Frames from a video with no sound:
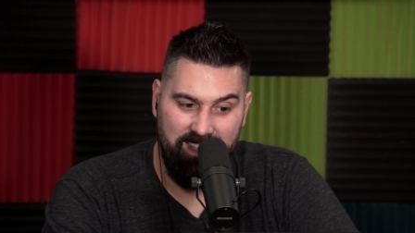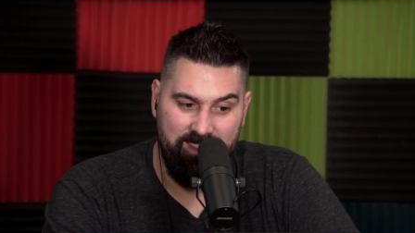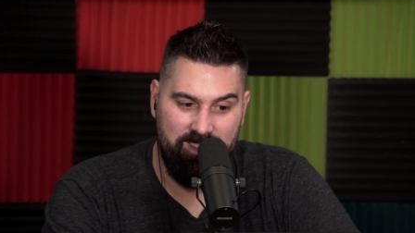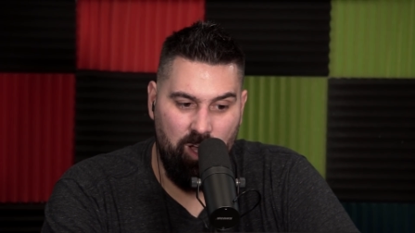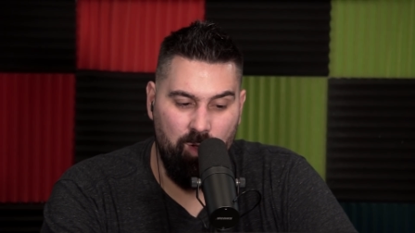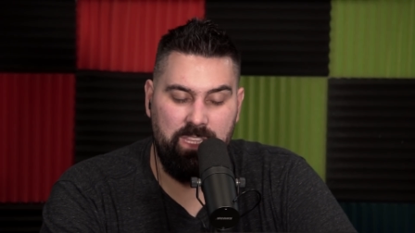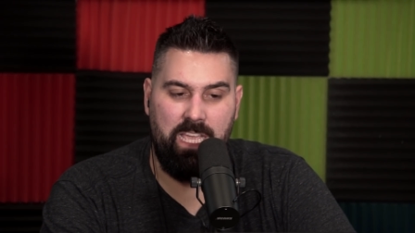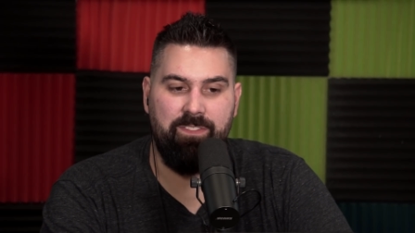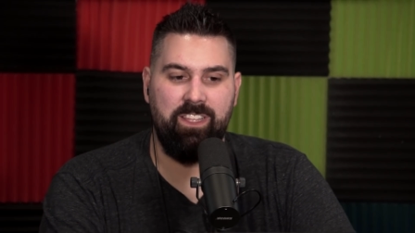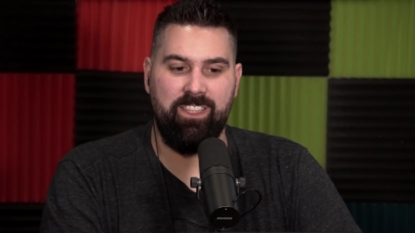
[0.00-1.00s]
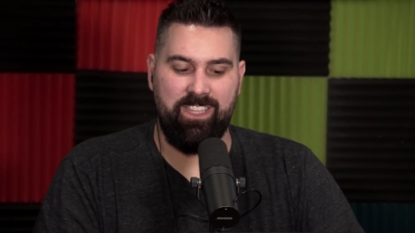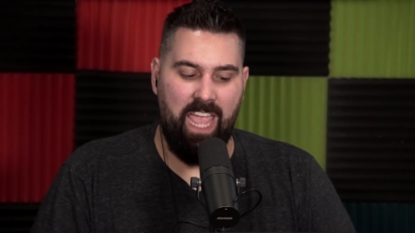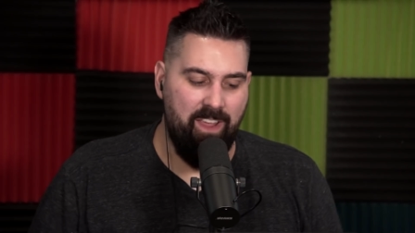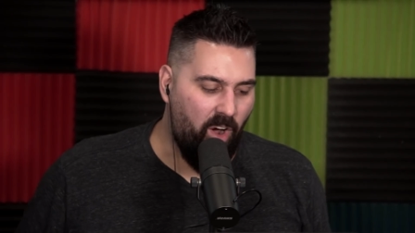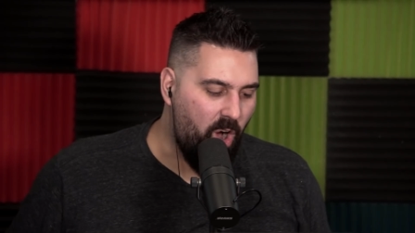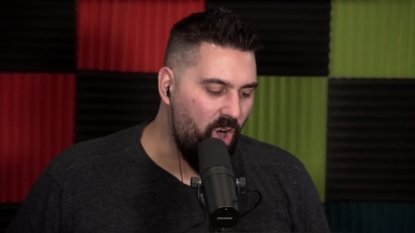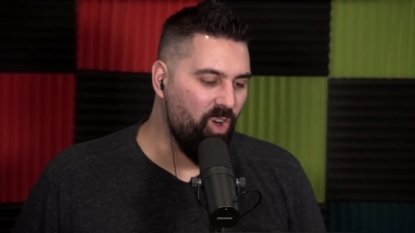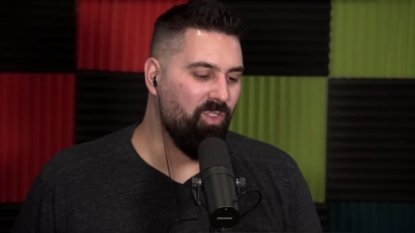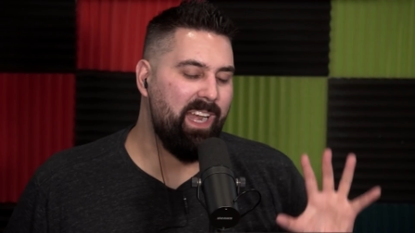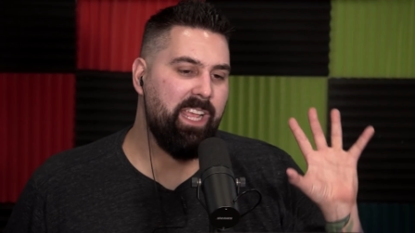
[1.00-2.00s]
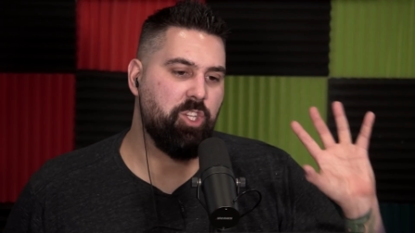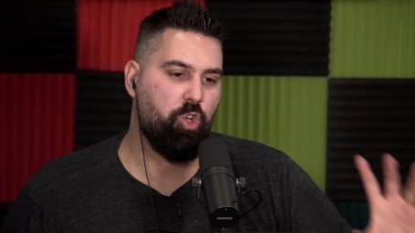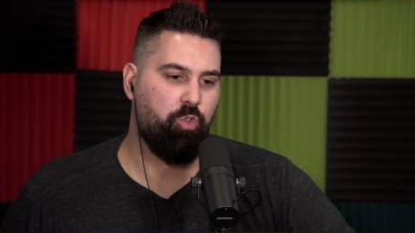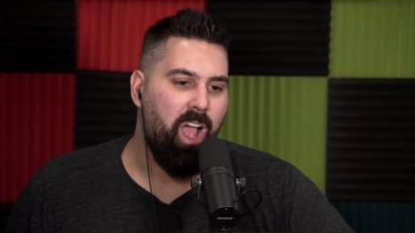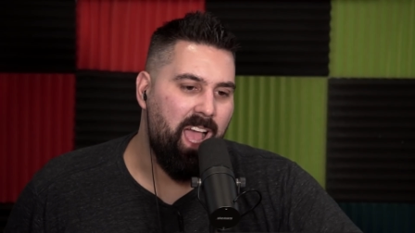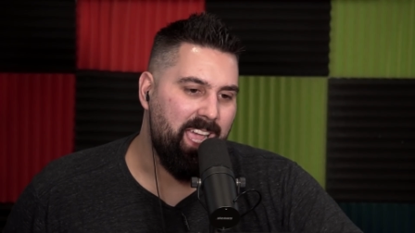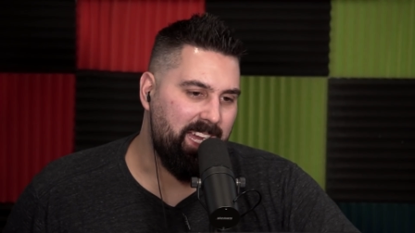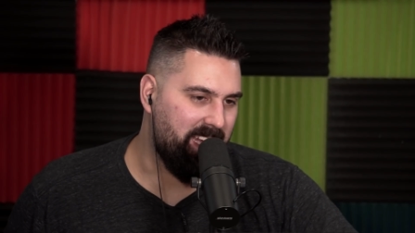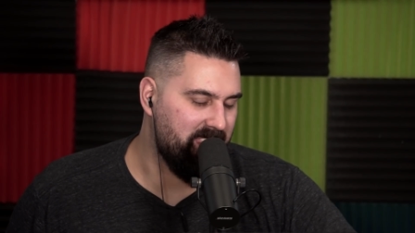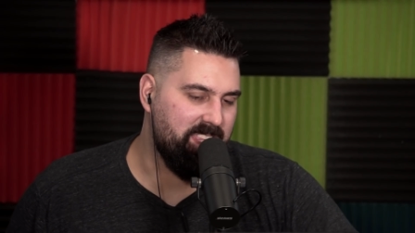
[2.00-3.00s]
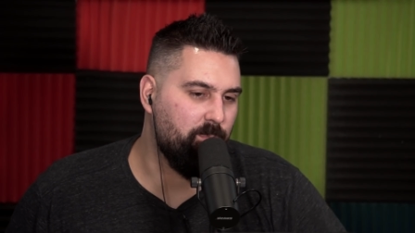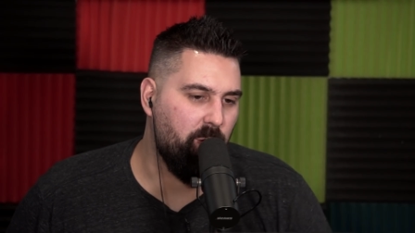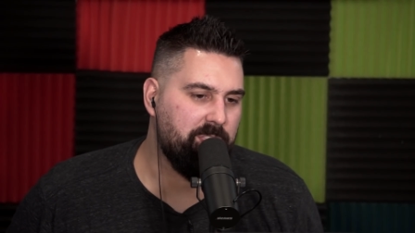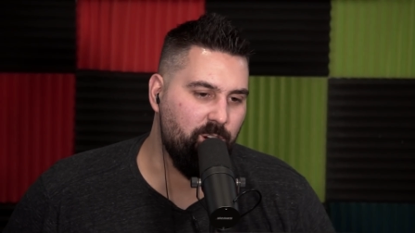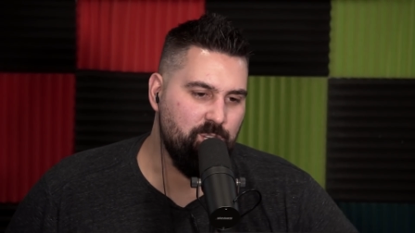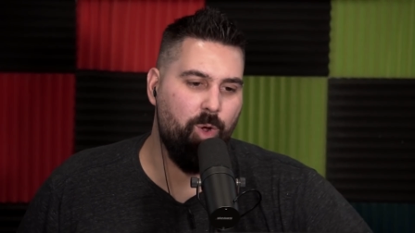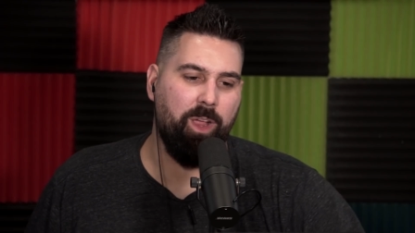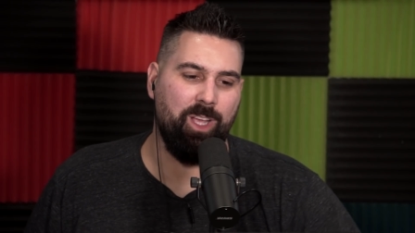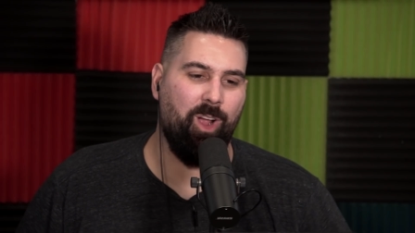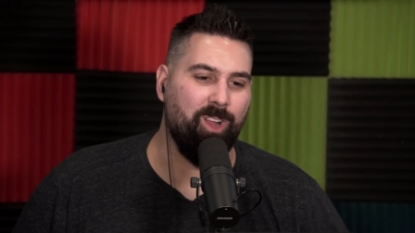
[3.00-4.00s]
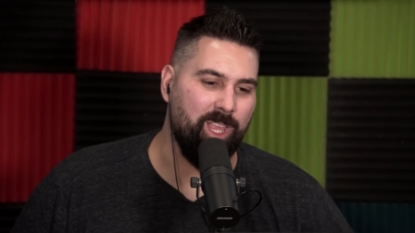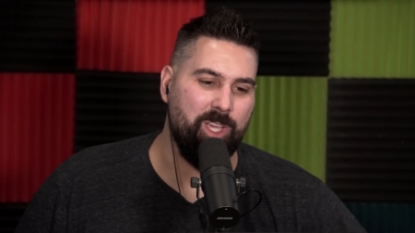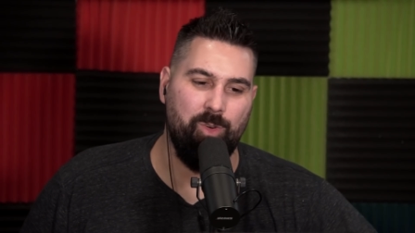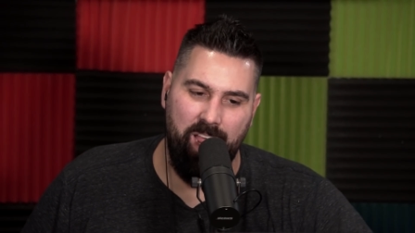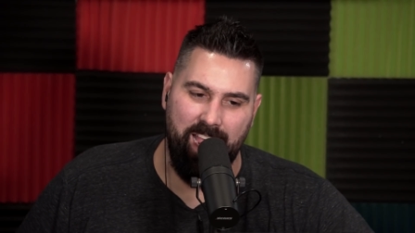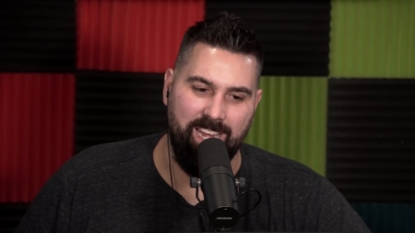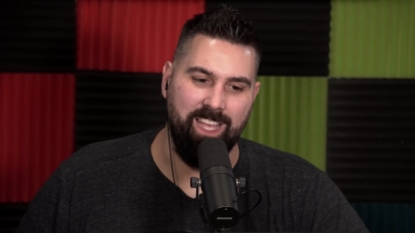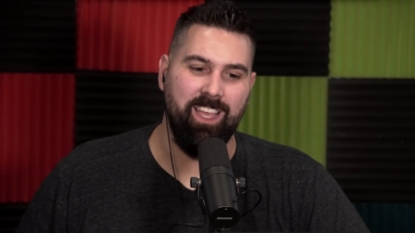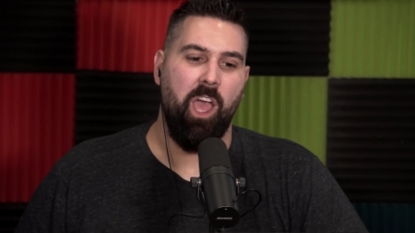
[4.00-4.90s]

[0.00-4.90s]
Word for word: So they've already tried what they're doing with Harley Quinn,